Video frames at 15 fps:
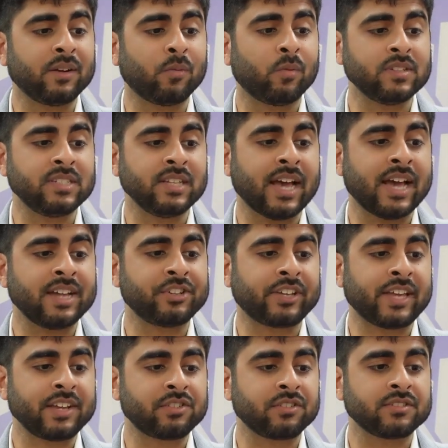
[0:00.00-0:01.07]
was the
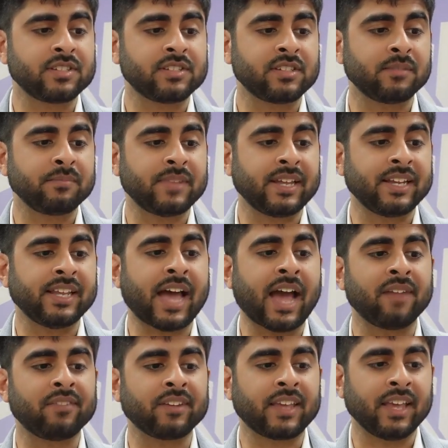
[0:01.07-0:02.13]
educational system that he
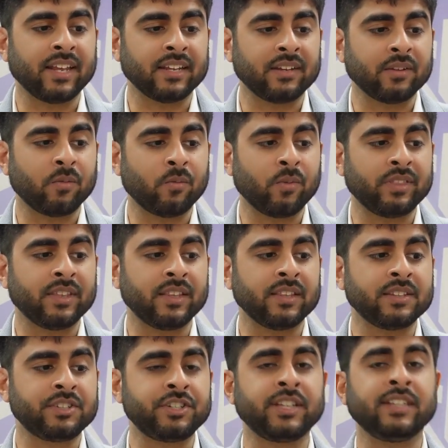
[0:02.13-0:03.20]
advocated within the
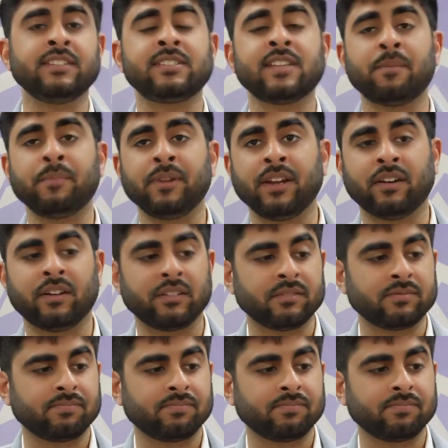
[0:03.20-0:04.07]
Shi'i seminary.